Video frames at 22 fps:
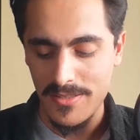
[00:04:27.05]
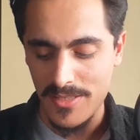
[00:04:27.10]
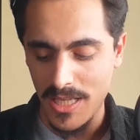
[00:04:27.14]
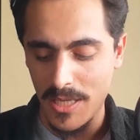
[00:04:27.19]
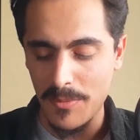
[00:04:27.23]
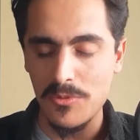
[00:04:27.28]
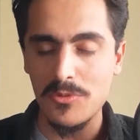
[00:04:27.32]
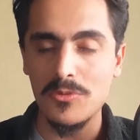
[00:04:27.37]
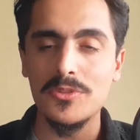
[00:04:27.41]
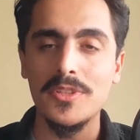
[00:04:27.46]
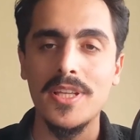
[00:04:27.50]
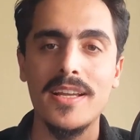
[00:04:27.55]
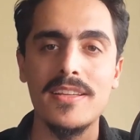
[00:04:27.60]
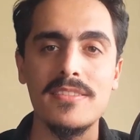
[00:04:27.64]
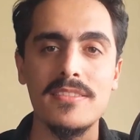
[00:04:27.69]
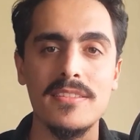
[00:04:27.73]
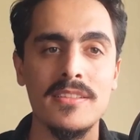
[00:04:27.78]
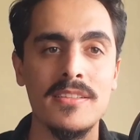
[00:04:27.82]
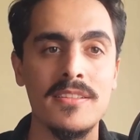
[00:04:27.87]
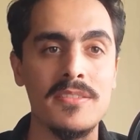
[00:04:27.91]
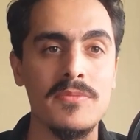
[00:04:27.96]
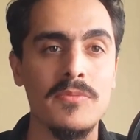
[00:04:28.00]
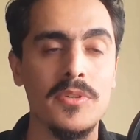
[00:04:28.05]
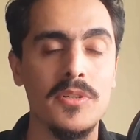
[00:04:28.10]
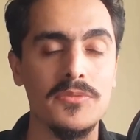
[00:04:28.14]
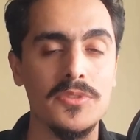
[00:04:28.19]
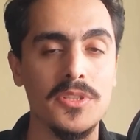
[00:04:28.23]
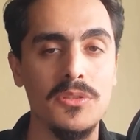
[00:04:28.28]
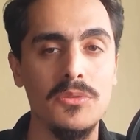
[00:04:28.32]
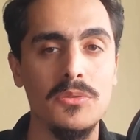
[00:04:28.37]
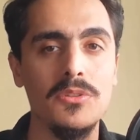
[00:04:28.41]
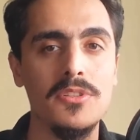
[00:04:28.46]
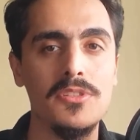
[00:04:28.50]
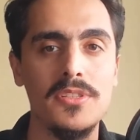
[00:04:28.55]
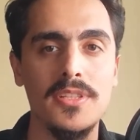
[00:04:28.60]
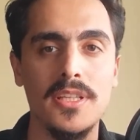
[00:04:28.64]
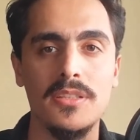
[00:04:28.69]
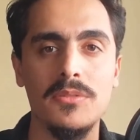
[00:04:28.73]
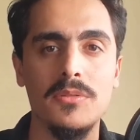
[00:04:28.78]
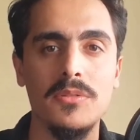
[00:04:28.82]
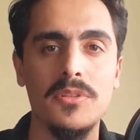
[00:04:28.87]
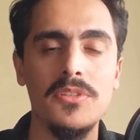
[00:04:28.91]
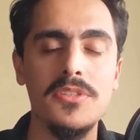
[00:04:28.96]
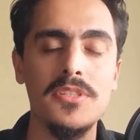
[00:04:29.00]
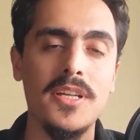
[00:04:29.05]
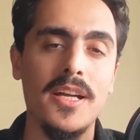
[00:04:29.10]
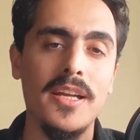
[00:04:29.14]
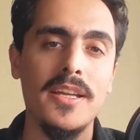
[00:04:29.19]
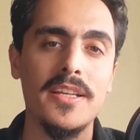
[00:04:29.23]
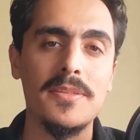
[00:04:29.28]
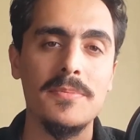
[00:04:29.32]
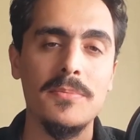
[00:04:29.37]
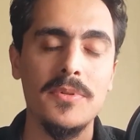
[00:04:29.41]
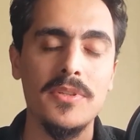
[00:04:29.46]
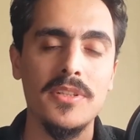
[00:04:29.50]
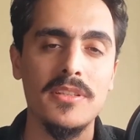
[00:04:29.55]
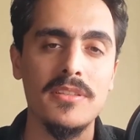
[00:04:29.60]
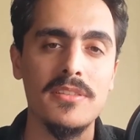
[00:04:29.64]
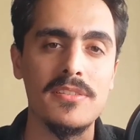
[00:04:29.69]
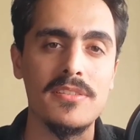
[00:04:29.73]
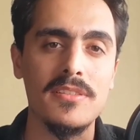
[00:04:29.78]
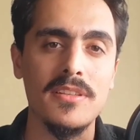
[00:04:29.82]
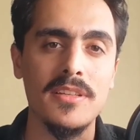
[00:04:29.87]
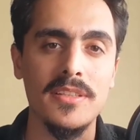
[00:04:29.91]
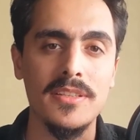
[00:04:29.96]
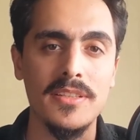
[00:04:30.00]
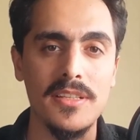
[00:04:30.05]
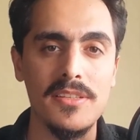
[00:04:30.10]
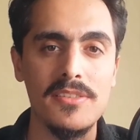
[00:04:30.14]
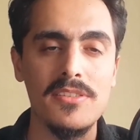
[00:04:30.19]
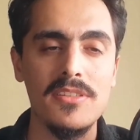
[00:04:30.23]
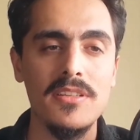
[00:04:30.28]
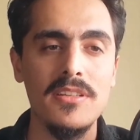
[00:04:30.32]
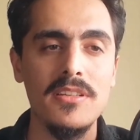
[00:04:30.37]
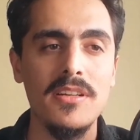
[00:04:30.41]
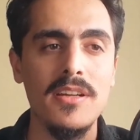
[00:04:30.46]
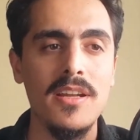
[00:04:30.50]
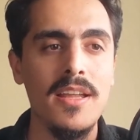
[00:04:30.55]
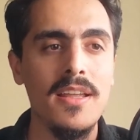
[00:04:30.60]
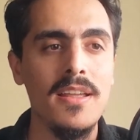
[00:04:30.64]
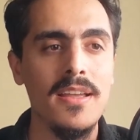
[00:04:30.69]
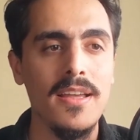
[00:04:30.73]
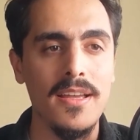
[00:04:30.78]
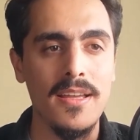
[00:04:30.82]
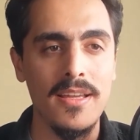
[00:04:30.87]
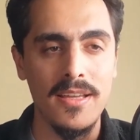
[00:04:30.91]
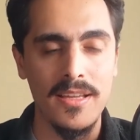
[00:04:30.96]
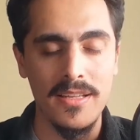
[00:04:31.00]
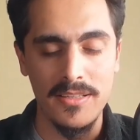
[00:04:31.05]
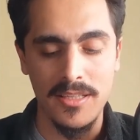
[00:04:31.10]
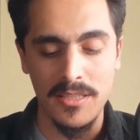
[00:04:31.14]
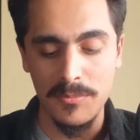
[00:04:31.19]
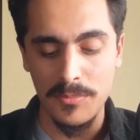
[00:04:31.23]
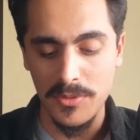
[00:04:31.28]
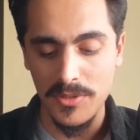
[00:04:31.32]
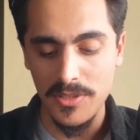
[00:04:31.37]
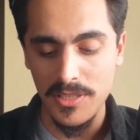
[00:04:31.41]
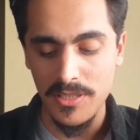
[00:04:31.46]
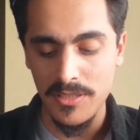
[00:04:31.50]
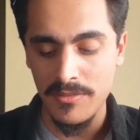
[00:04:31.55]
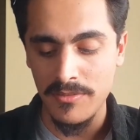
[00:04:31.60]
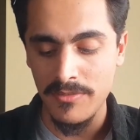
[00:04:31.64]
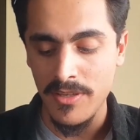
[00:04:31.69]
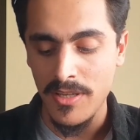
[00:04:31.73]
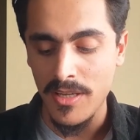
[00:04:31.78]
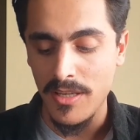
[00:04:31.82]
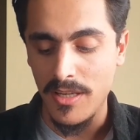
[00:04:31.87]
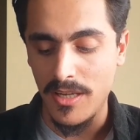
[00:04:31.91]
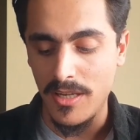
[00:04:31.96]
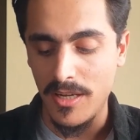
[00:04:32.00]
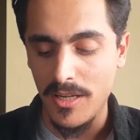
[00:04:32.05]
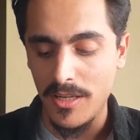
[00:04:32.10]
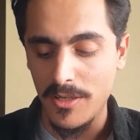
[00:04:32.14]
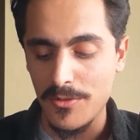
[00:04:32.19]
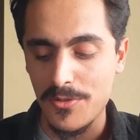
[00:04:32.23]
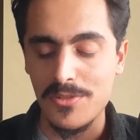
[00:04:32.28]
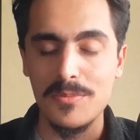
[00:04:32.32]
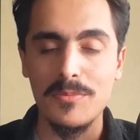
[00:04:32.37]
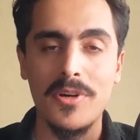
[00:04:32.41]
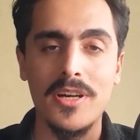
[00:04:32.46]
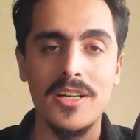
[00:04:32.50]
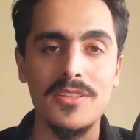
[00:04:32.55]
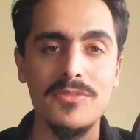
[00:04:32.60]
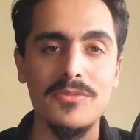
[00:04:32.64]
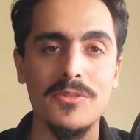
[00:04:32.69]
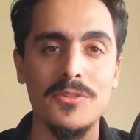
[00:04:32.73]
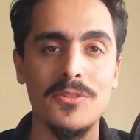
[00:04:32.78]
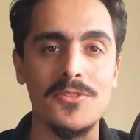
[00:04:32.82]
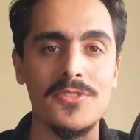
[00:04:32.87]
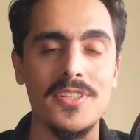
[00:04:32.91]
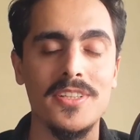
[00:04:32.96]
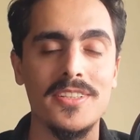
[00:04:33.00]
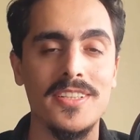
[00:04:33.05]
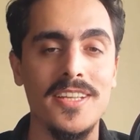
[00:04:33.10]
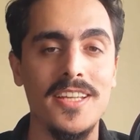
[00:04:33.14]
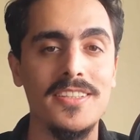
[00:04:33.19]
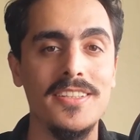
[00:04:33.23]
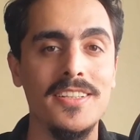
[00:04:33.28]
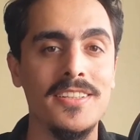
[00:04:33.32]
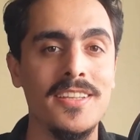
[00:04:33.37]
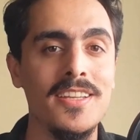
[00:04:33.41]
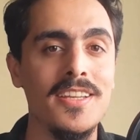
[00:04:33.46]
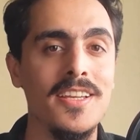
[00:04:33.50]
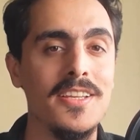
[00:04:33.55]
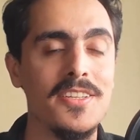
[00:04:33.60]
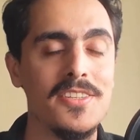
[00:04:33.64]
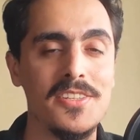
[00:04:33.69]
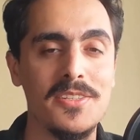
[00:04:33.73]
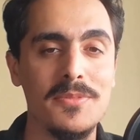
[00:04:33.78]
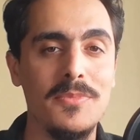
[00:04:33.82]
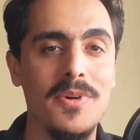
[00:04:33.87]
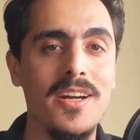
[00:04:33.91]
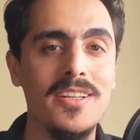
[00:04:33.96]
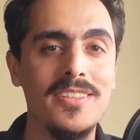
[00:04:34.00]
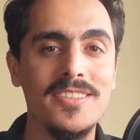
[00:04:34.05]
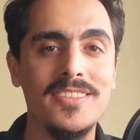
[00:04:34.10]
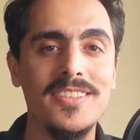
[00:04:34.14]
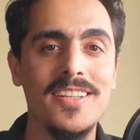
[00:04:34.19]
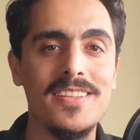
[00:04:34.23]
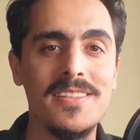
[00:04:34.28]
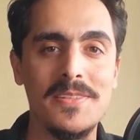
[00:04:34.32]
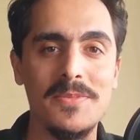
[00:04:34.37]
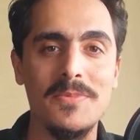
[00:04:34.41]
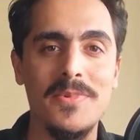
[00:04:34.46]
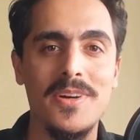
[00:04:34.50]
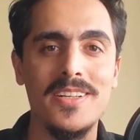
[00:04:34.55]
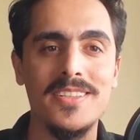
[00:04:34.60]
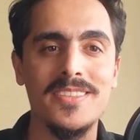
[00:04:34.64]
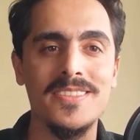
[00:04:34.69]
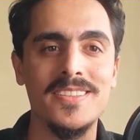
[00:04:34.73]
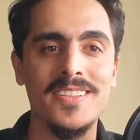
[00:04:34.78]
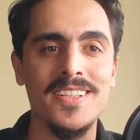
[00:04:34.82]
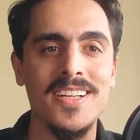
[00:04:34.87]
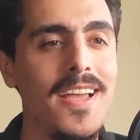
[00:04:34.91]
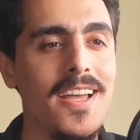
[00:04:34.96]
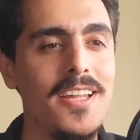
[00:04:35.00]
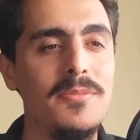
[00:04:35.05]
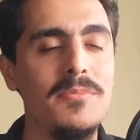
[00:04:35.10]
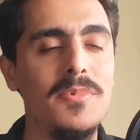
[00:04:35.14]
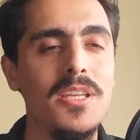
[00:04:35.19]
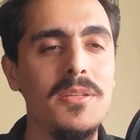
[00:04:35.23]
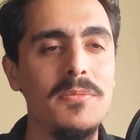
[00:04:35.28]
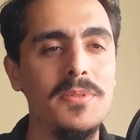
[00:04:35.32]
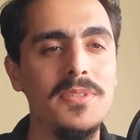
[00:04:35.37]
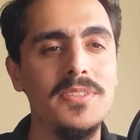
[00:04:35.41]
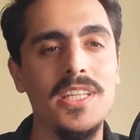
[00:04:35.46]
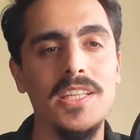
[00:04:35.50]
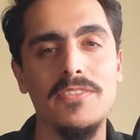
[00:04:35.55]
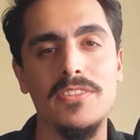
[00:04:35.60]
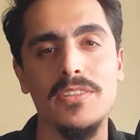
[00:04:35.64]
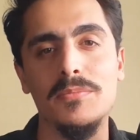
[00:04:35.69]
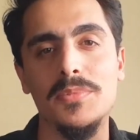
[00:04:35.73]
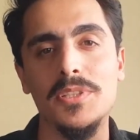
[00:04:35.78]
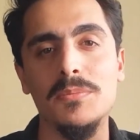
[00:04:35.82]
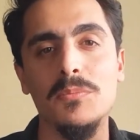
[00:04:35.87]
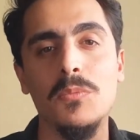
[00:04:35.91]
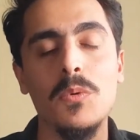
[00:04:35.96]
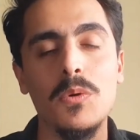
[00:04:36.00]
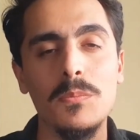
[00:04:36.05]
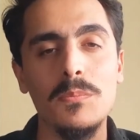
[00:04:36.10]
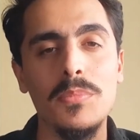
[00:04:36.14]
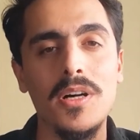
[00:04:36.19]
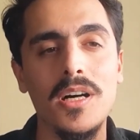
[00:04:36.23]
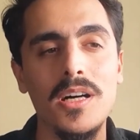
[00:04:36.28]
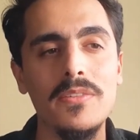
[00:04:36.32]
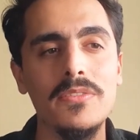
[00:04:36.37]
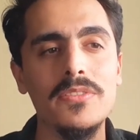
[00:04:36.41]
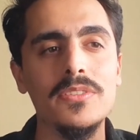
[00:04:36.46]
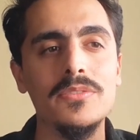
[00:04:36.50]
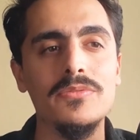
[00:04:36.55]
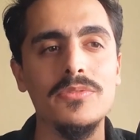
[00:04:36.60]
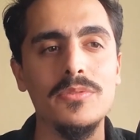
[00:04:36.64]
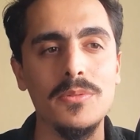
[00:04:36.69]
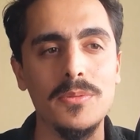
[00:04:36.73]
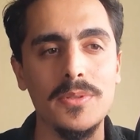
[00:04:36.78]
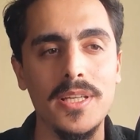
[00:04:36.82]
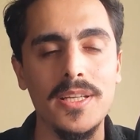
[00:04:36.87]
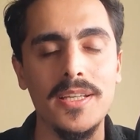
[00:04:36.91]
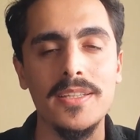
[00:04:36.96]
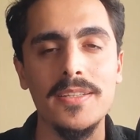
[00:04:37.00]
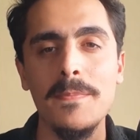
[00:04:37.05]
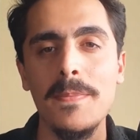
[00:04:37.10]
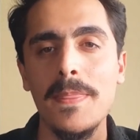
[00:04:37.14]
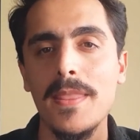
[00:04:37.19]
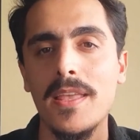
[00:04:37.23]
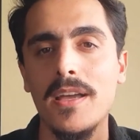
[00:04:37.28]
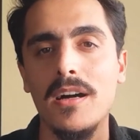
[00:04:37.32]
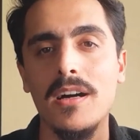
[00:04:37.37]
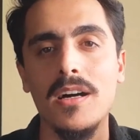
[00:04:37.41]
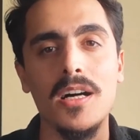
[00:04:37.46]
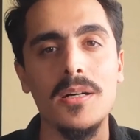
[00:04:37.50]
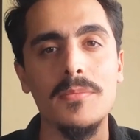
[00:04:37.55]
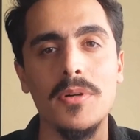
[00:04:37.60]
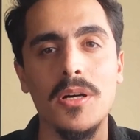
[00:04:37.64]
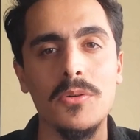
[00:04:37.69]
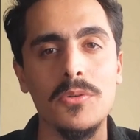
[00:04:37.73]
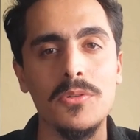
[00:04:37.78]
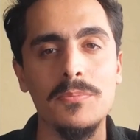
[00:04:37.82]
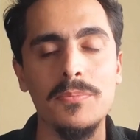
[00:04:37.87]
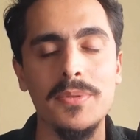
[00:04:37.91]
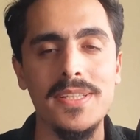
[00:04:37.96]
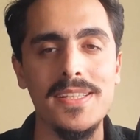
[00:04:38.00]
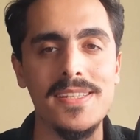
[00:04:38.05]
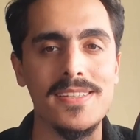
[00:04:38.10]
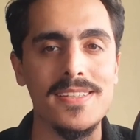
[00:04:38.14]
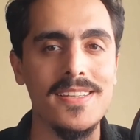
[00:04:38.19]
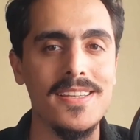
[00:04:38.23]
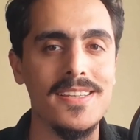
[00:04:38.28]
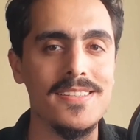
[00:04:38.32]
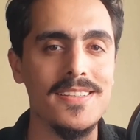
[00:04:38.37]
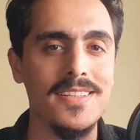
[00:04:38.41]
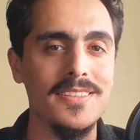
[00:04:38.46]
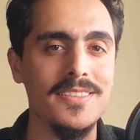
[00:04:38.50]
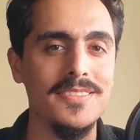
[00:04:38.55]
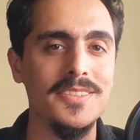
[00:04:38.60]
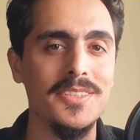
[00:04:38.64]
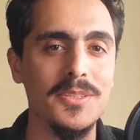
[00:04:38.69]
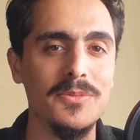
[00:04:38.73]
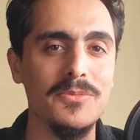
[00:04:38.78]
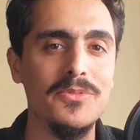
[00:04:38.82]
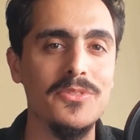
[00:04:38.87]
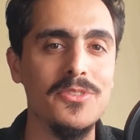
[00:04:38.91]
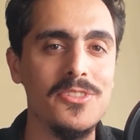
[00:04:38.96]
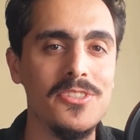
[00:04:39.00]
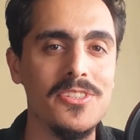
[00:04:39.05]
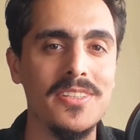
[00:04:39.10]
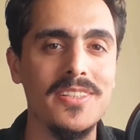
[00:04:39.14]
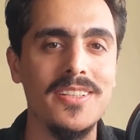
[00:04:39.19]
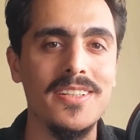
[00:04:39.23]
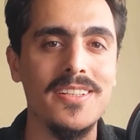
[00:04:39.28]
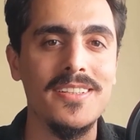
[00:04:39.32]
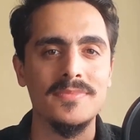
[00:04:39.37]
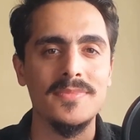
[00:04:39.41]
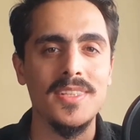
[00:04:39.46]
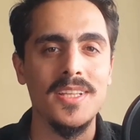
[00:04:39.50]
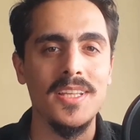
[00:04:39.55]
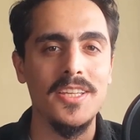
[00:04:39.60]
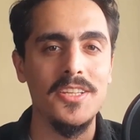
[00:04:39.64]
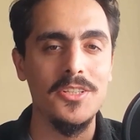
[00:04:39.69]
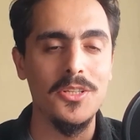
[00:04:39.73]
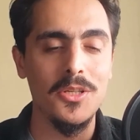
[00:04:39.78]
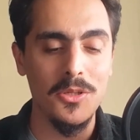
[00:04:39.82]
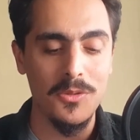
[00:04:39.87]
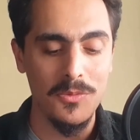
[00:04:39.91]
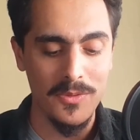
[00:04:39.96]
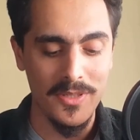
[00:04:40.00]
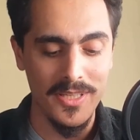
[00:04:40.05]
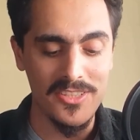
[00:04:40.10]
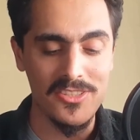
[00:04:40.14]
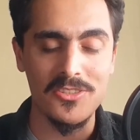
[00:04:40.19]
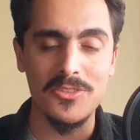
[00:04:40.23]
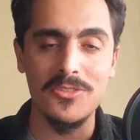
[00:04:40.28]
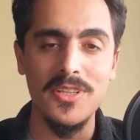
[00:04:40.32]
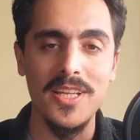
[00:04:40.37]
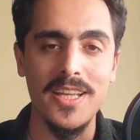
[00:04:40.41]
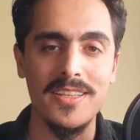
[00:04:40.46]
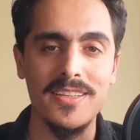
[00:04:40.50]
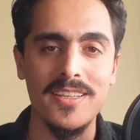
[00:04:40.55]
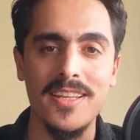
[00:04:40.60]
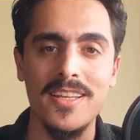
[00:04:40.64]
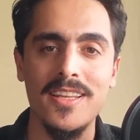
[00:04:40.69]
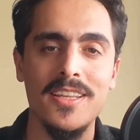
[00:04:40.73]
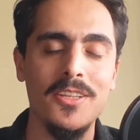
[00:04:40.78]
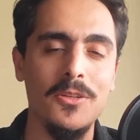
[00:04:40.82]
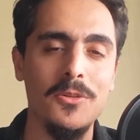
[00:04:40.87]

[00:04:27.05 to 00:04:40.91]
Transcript: Samsung Dex is one of the coolest technology I experienced in this year, and I believe our smartphones are getting smarter and smarter, and maybe they will be more powerful than um, our P Cs in the near future. You know, it's great.